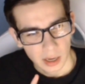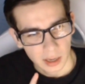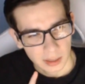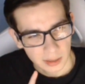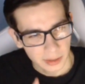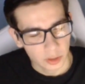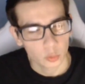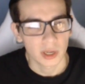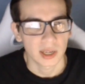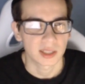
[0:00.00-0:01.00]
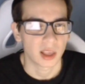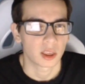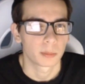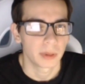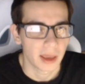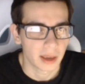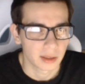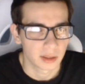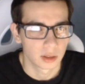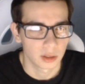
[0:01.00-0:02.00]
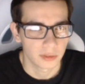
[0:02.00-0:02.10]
during the week I started playing, the third